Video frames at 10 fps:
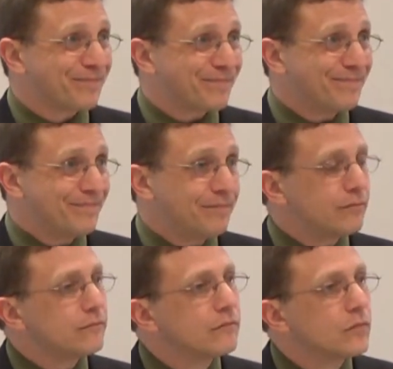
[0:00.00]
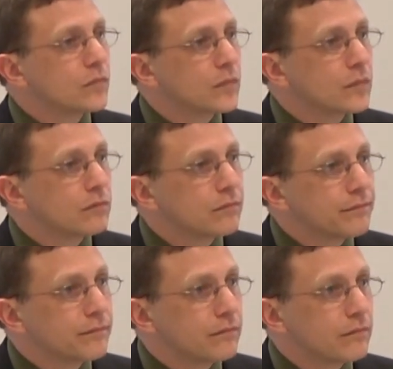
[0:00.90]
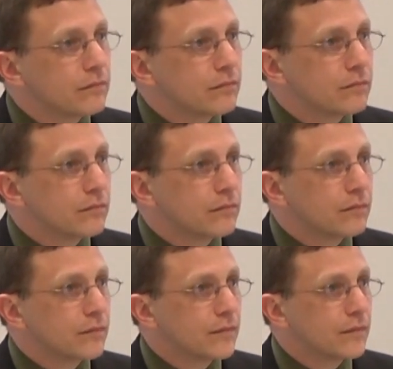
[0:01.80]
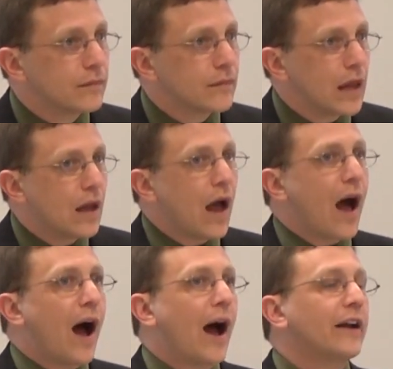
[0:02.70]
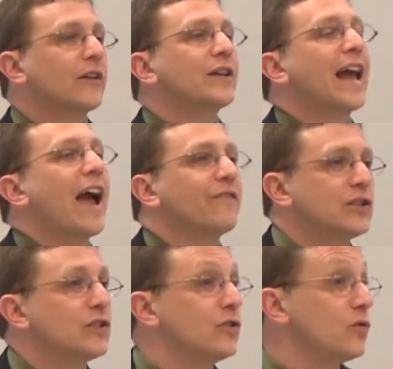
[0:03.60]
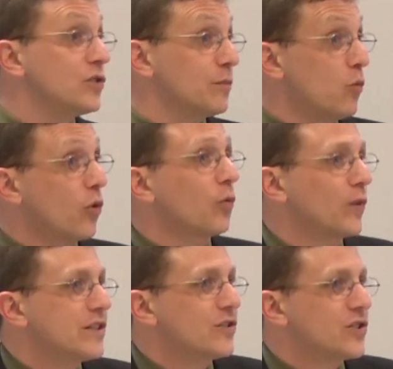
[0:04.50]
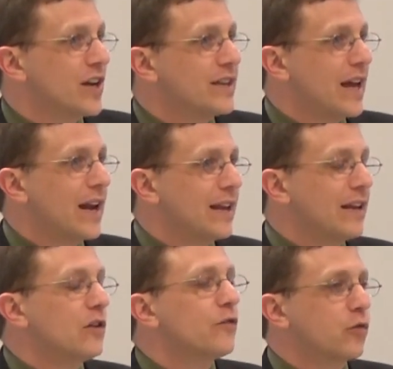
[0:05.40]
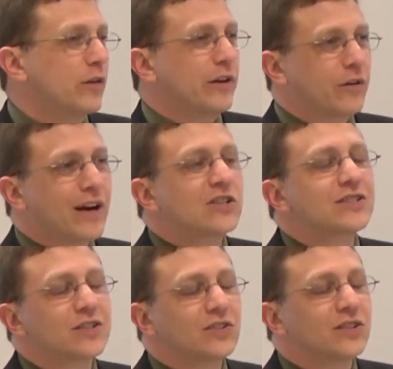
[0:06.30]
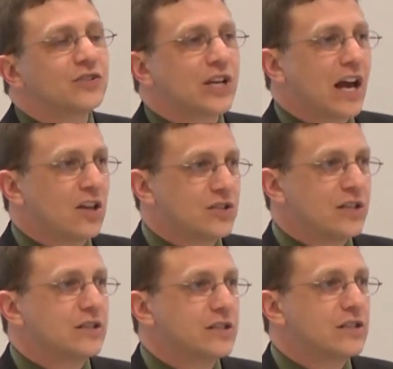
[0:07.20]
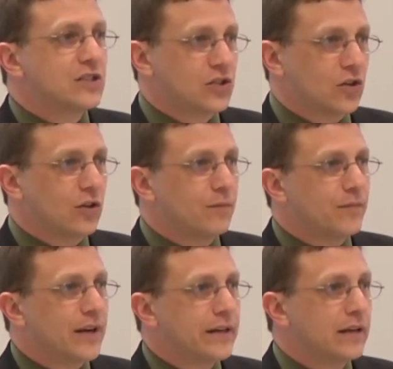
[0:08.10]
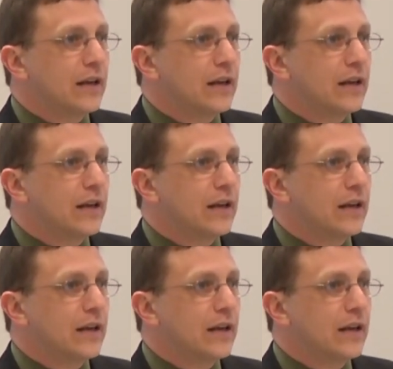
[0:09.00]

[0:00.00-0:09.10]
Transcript: What about free, uh, vehicle versus vehicle? I'm going to have to do some more research on that. Freeway crashes are a little challenging to discern, but